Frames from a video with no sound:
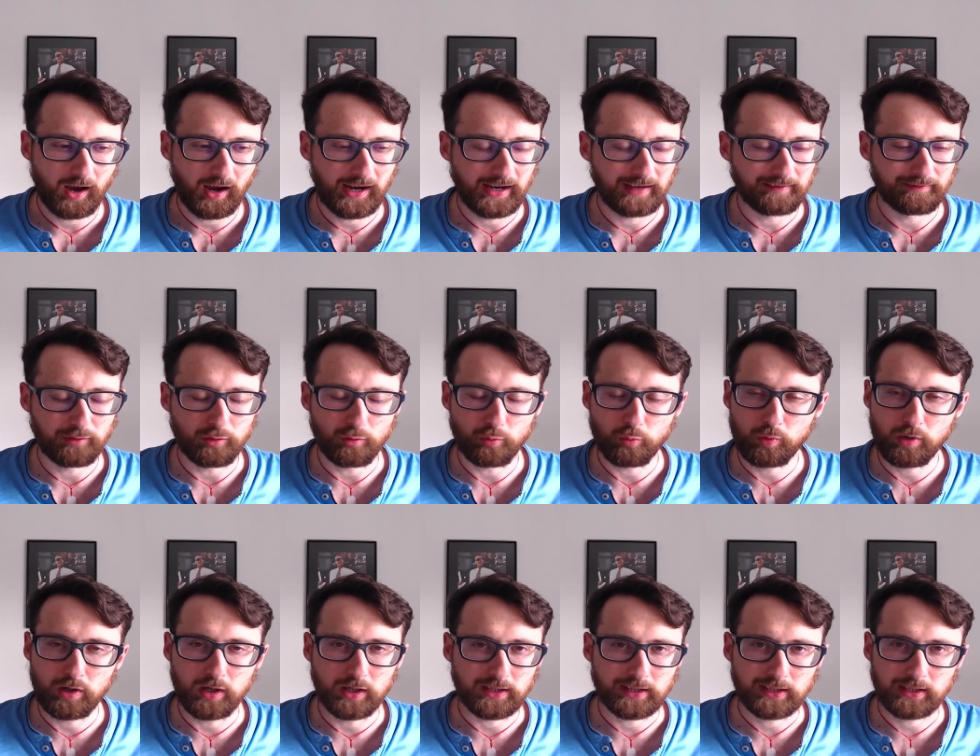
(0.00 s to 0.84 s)
I have the
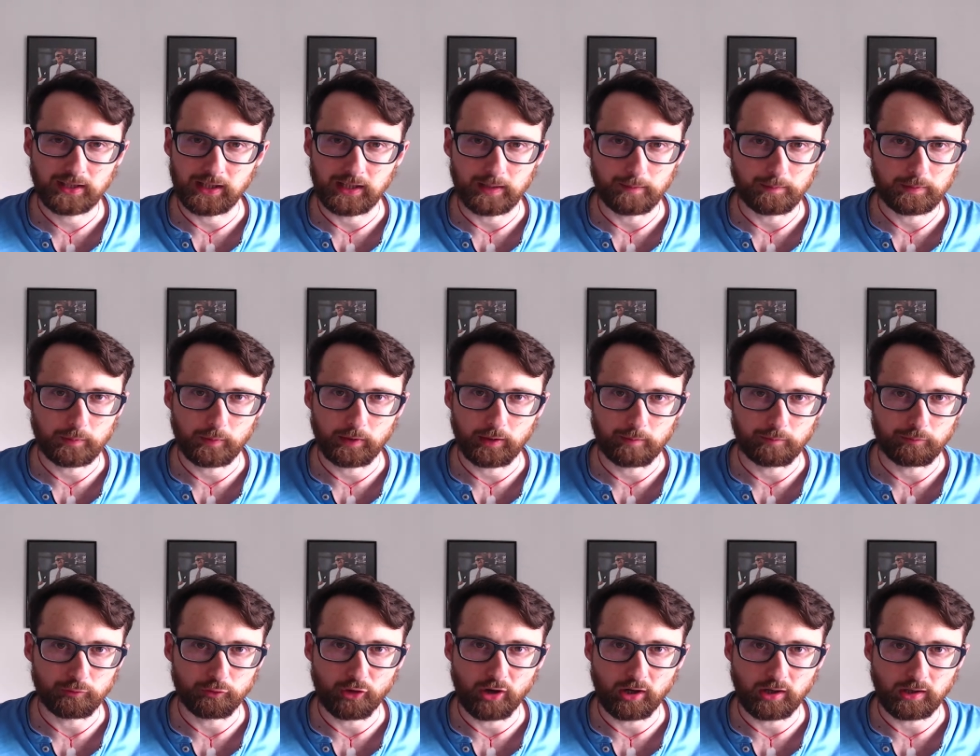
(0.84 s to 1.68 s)
worst sleeps when I'm
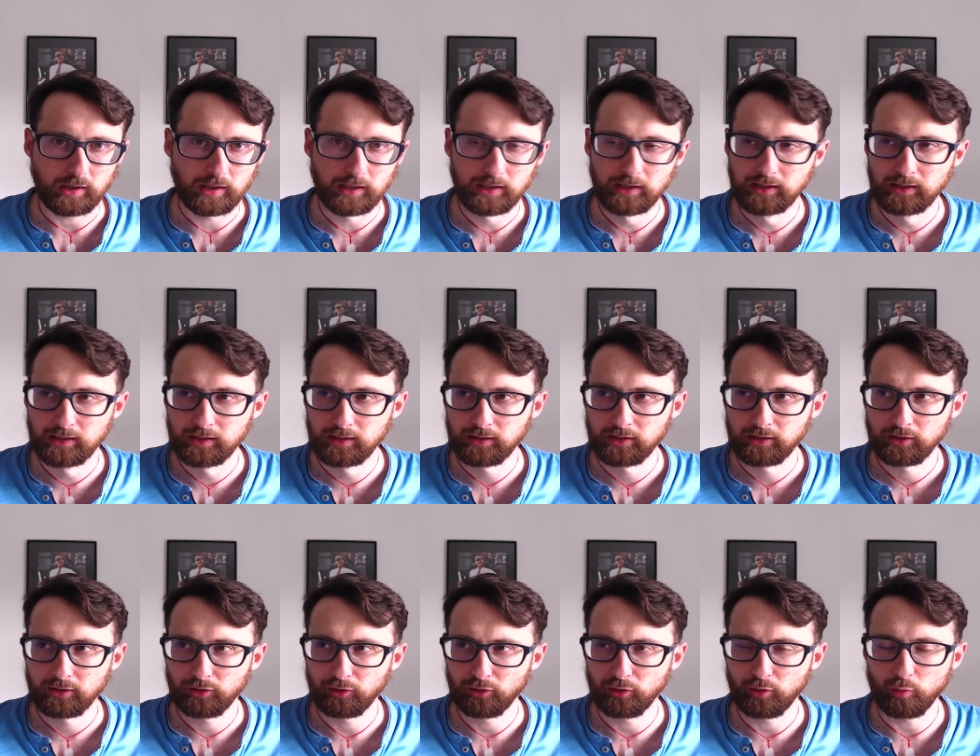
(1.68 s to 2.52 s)
drunk.
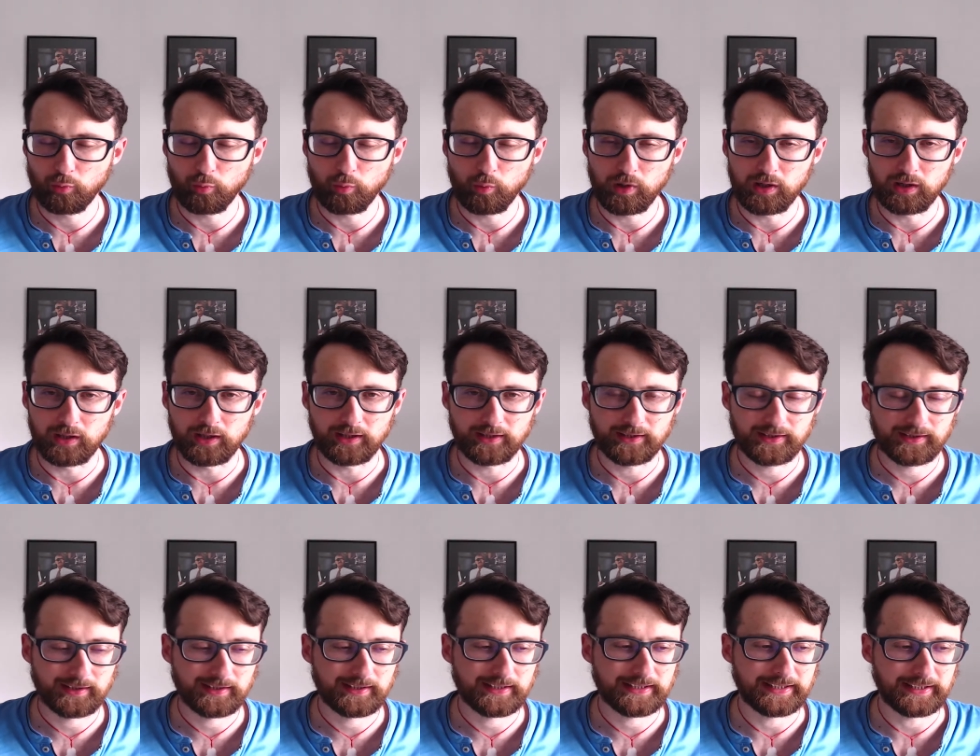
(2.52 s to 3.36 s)
The
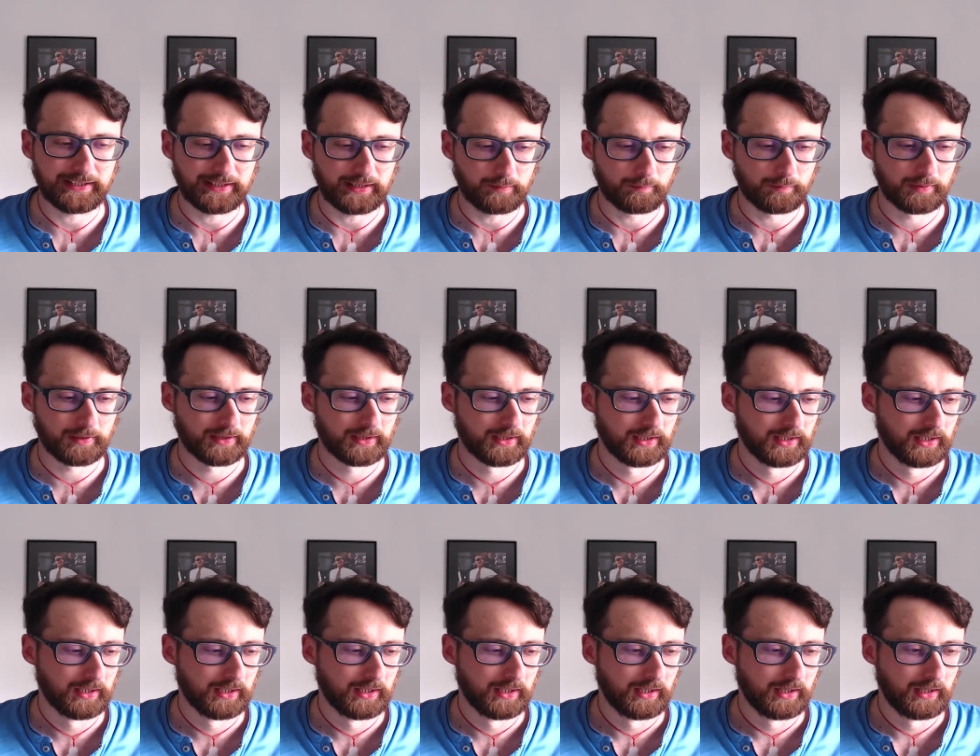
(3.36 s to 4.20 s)
worst sleeps.
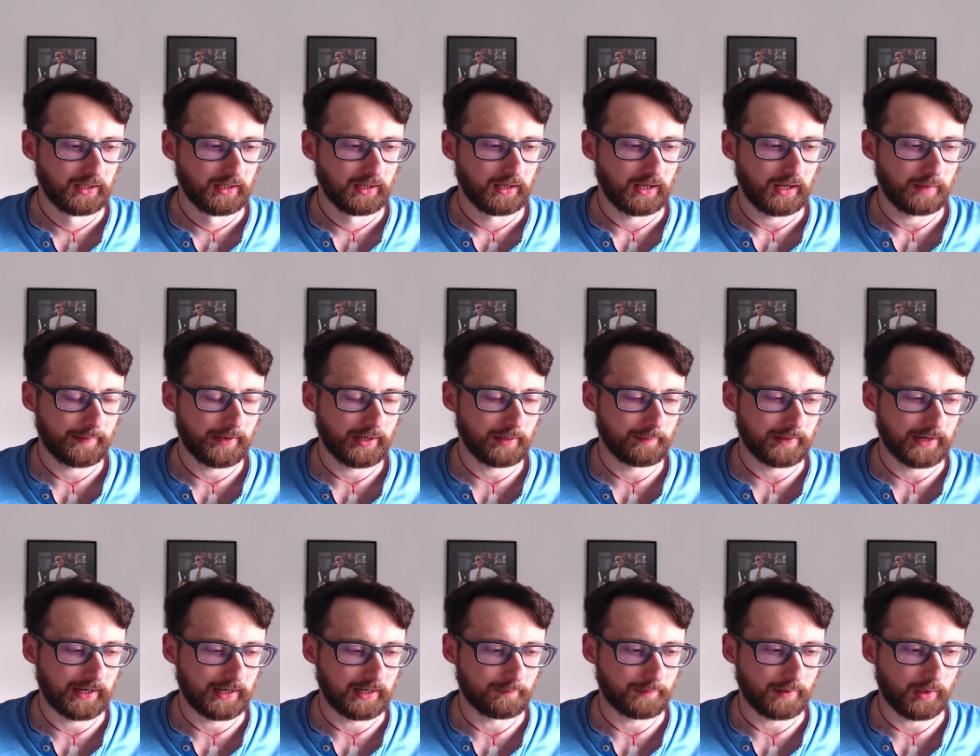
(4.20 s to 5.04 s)
I mean, I'm
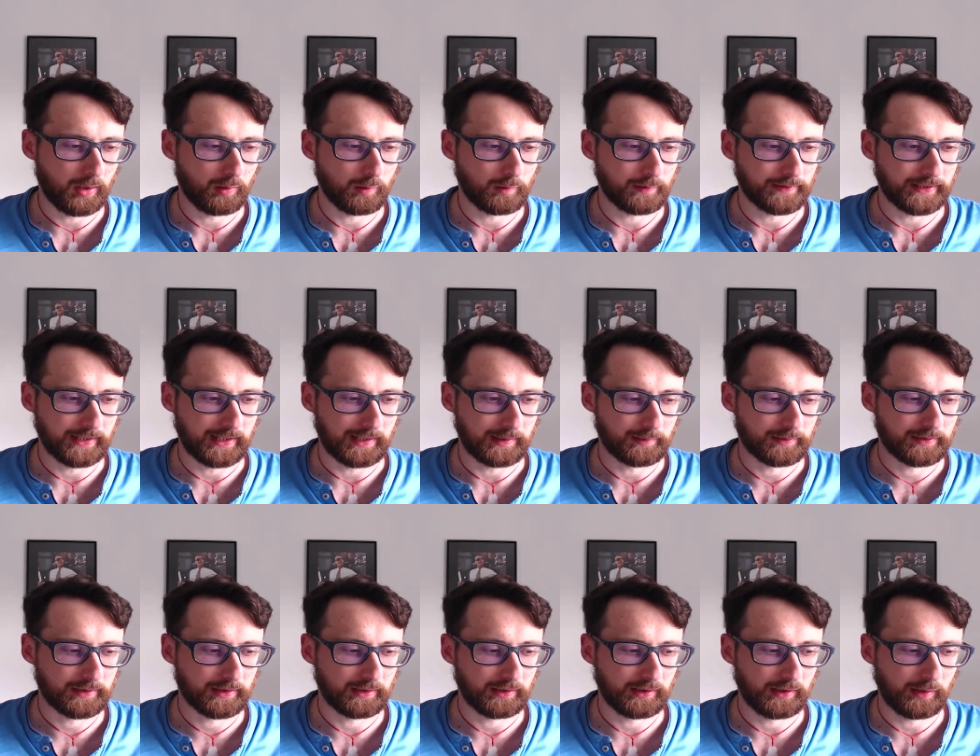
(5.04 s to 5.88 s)
getting a bit older now,
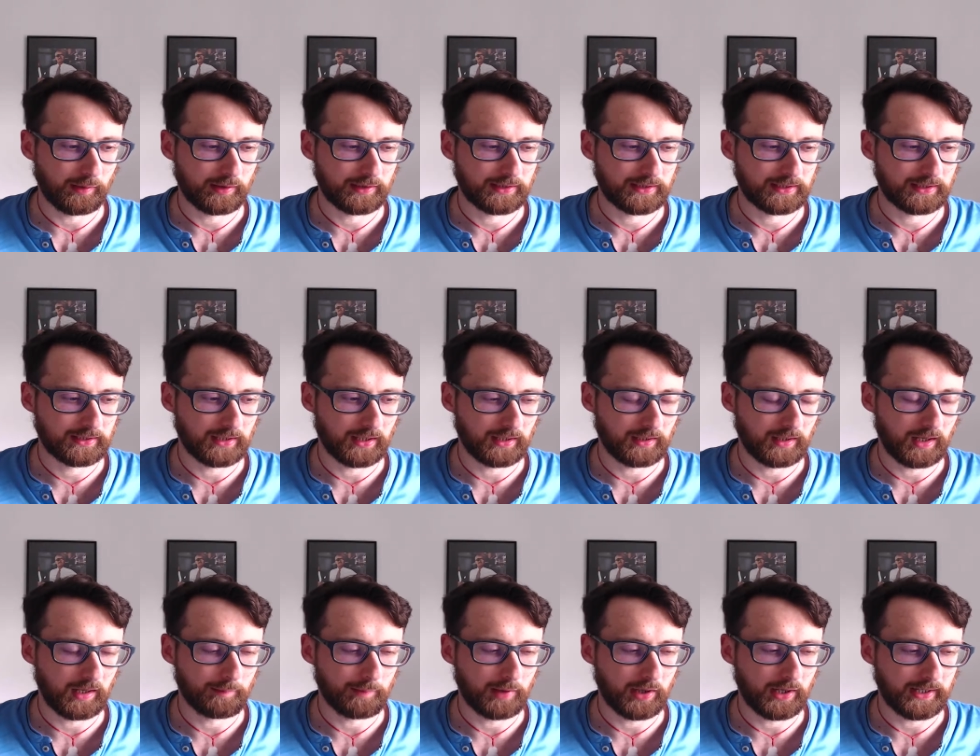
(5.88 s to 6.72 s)
so you know, I,
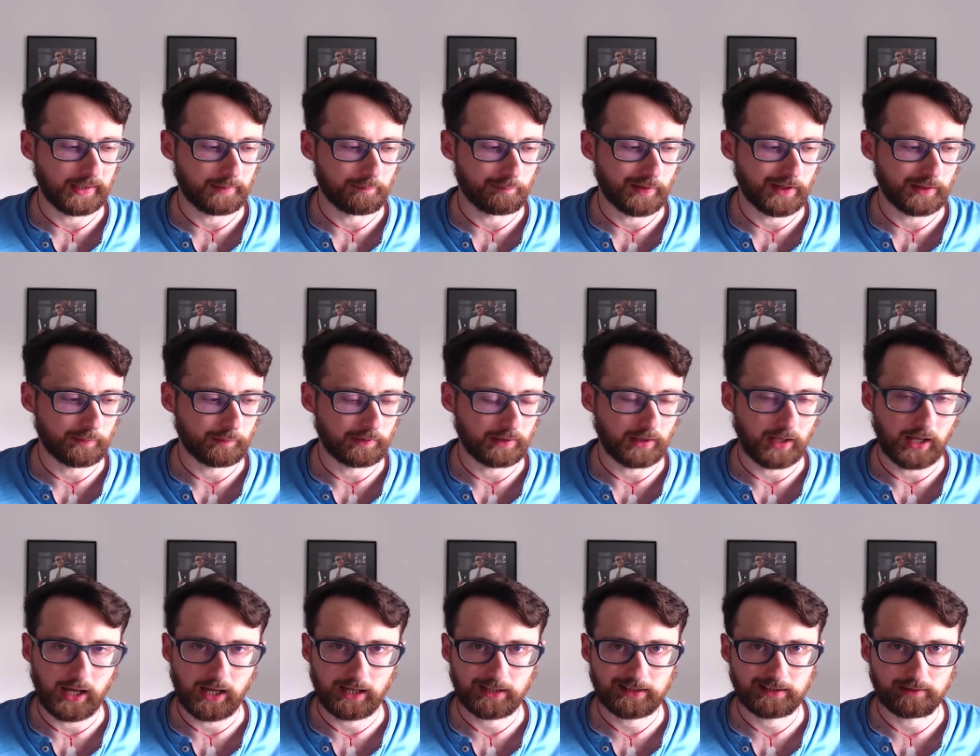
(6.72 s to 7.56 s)
I'm lying in bed with like
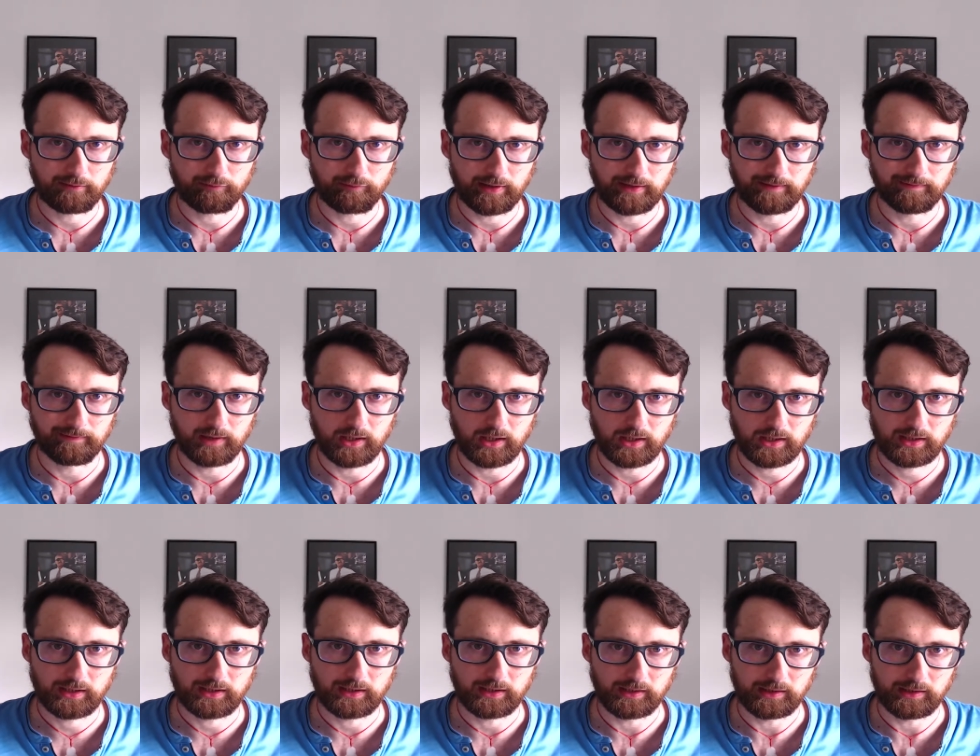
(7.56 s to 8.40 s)
acid
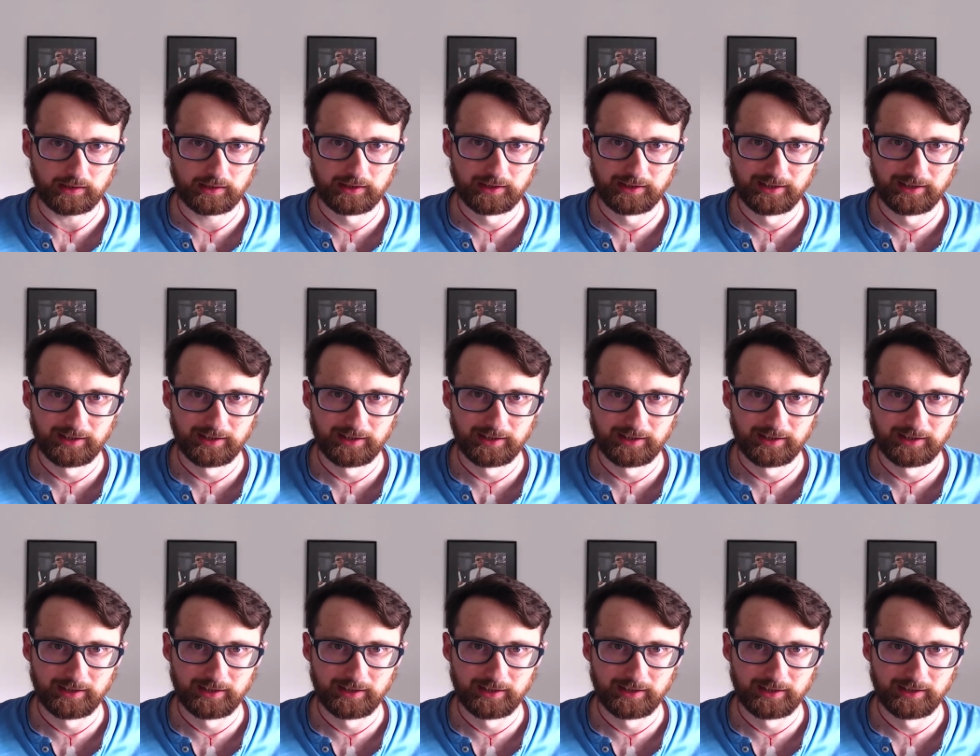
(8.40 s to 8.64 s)
reflux and